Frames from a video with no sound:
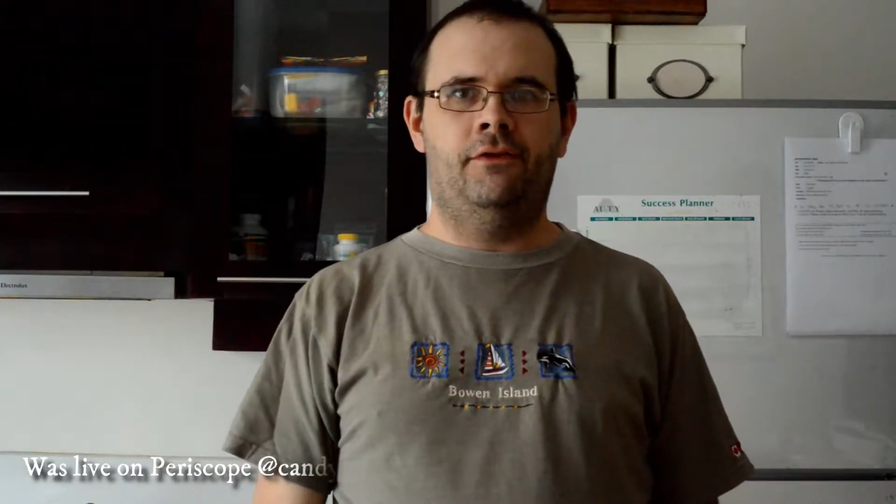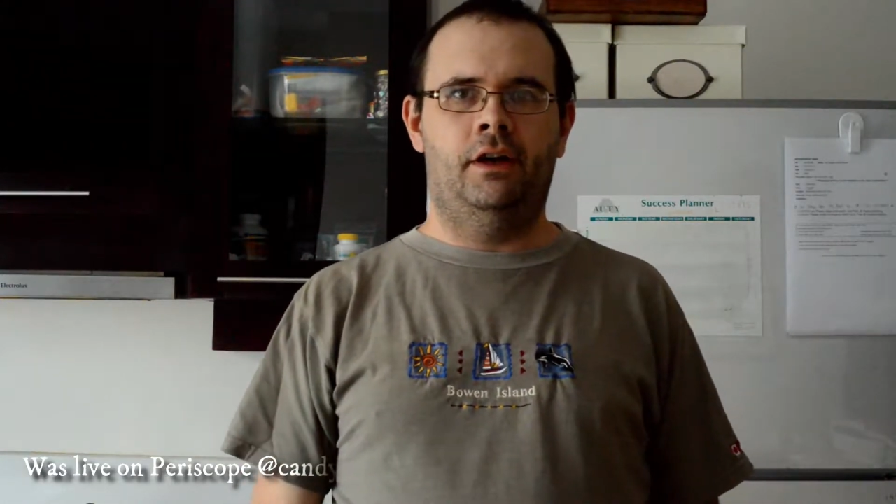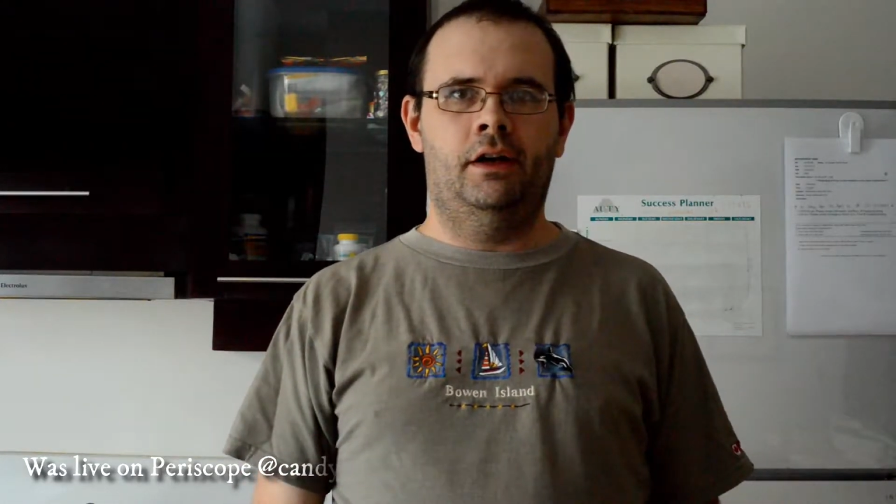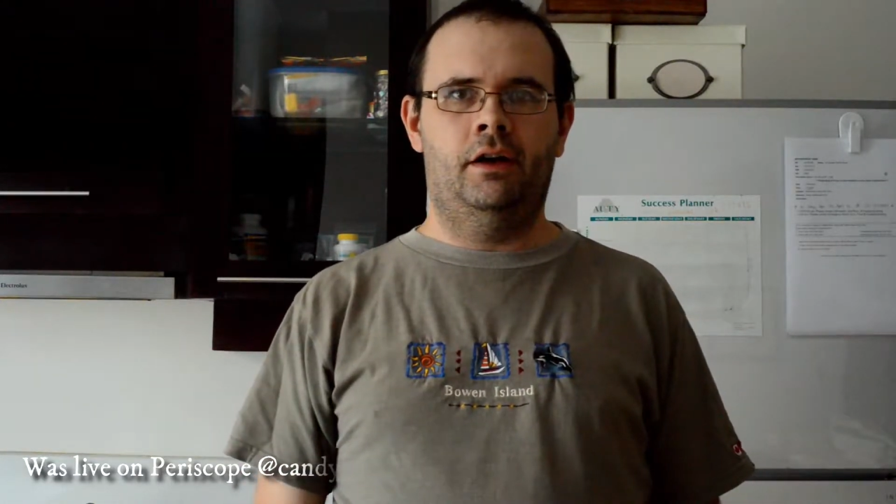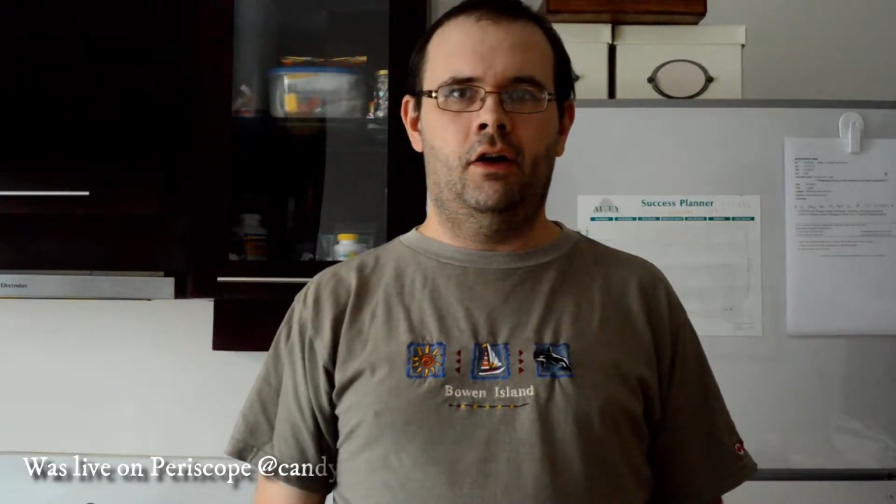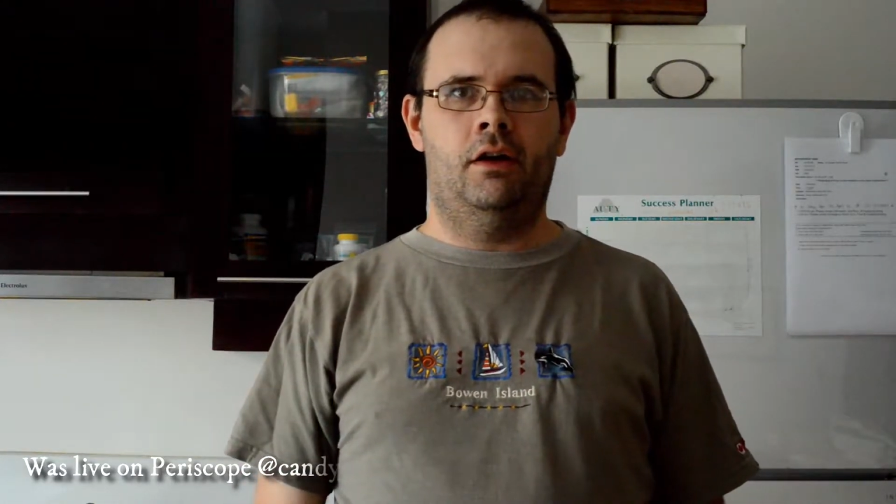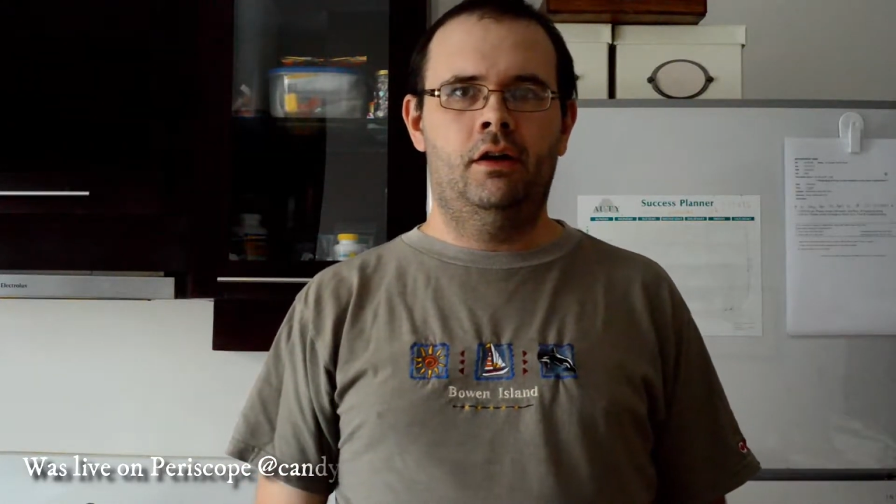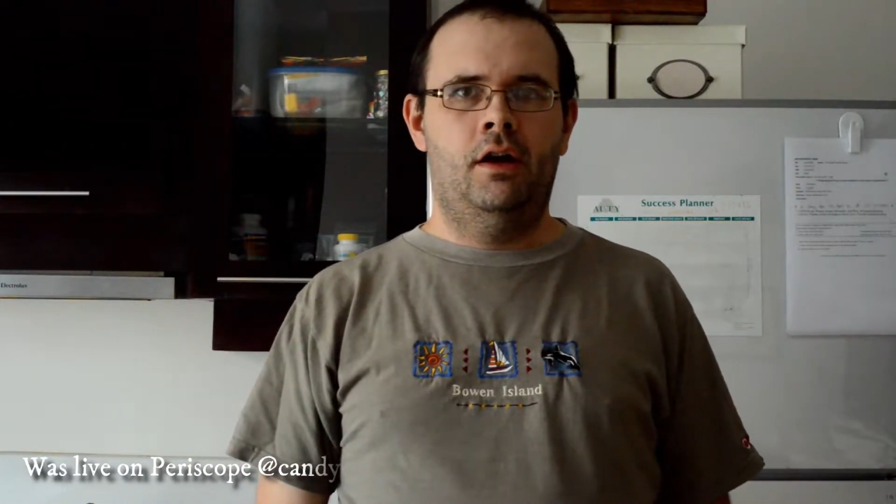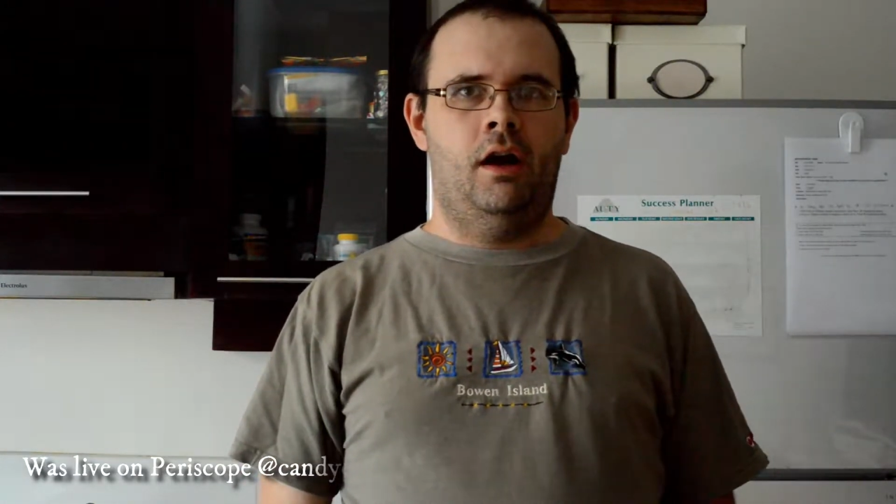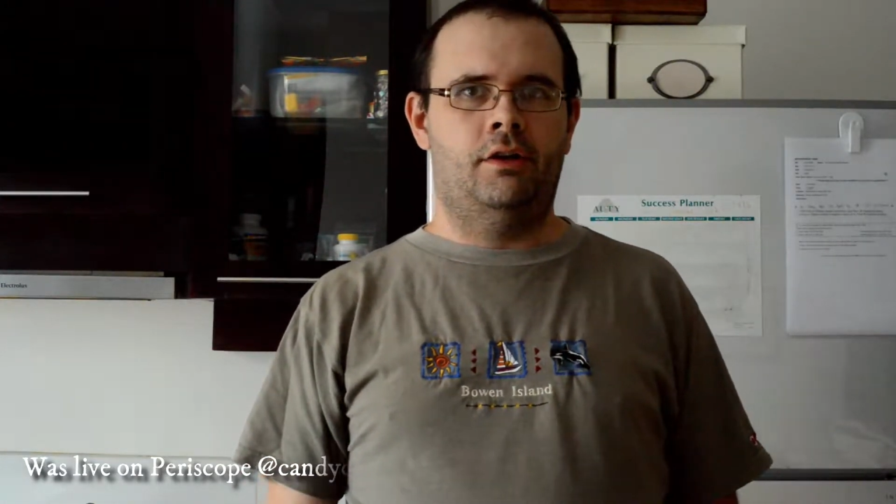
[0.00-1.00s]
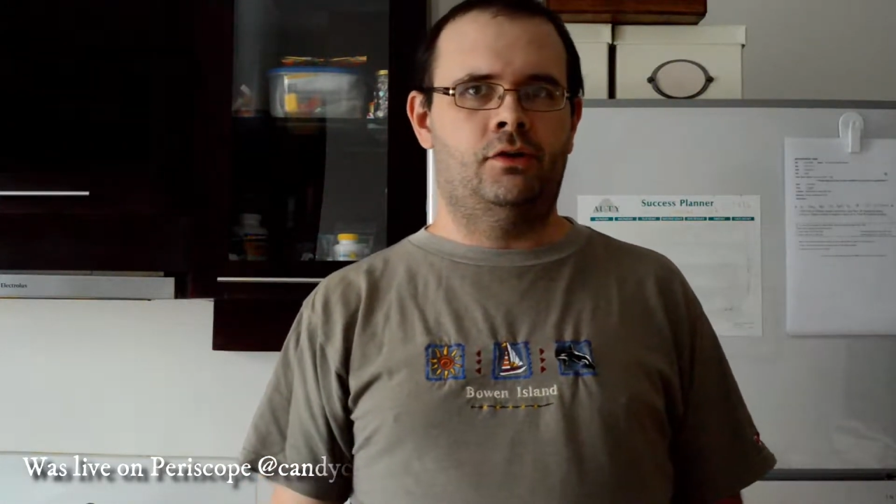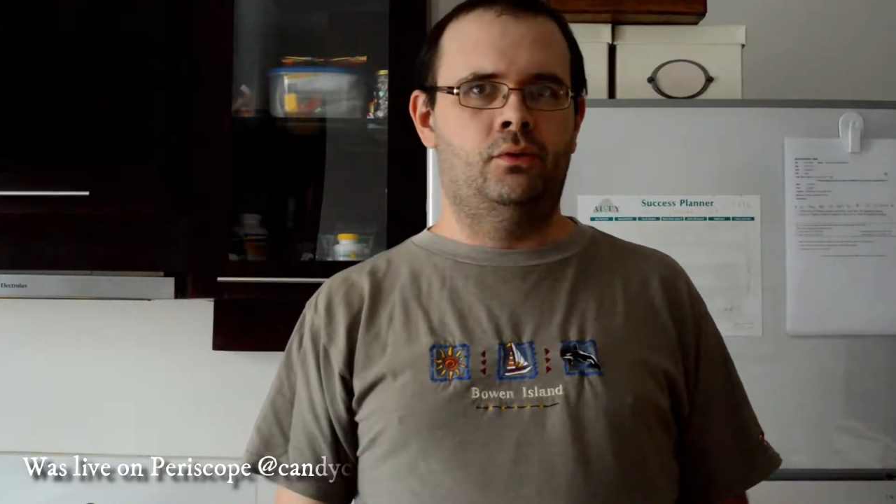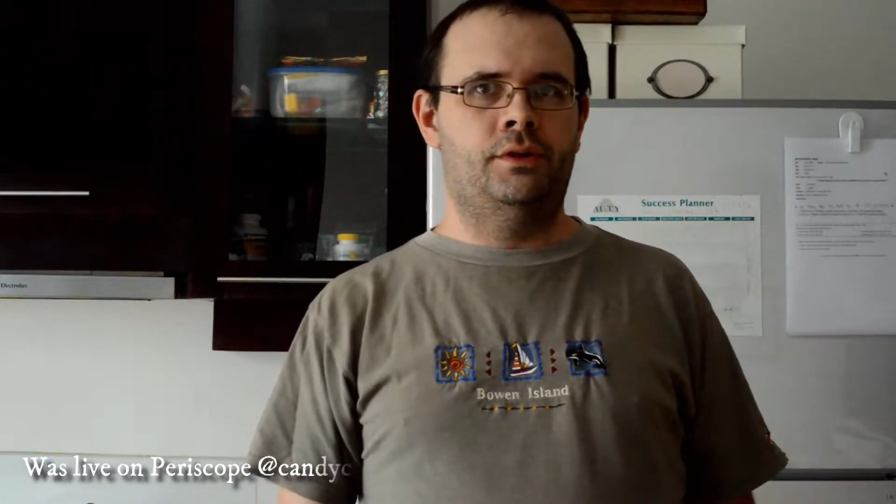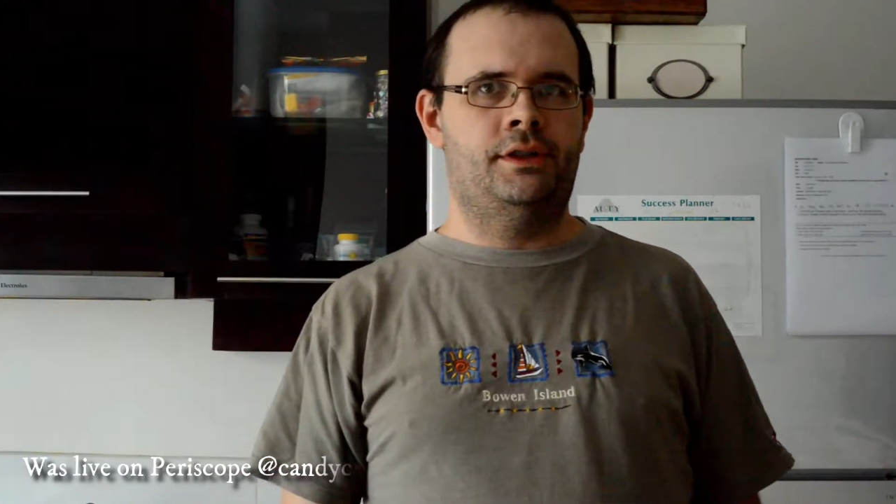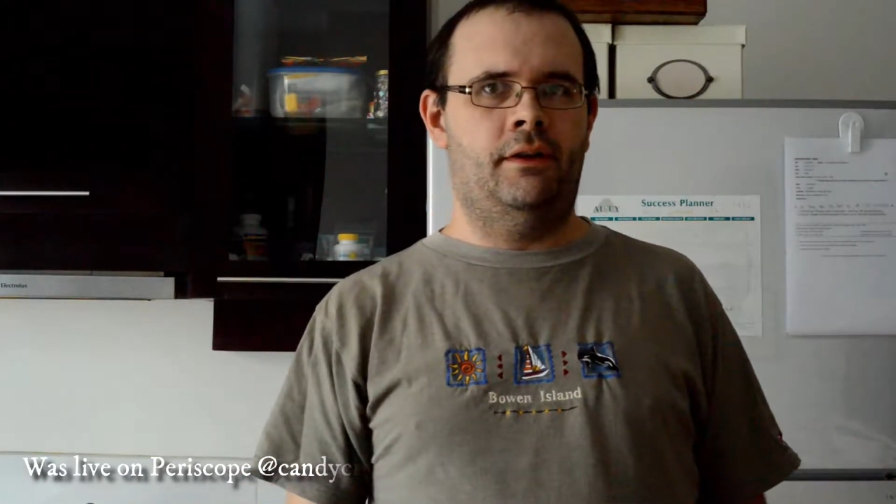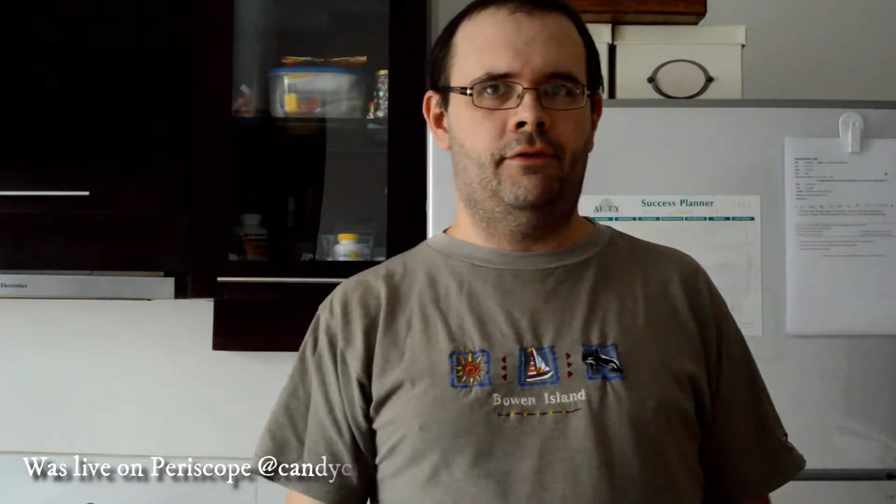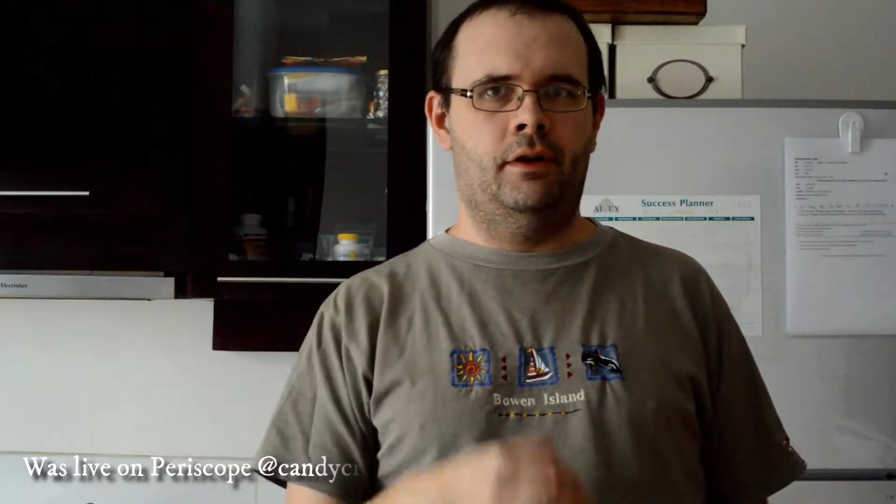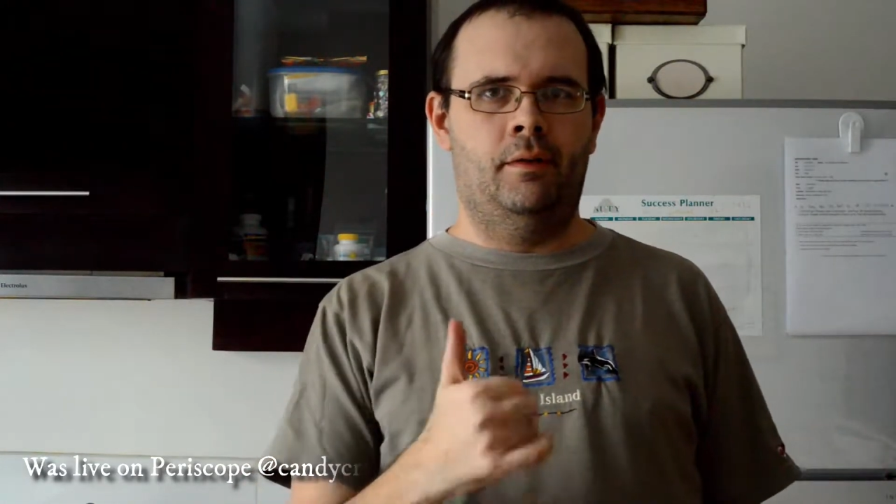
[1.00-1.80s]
our cool stuff,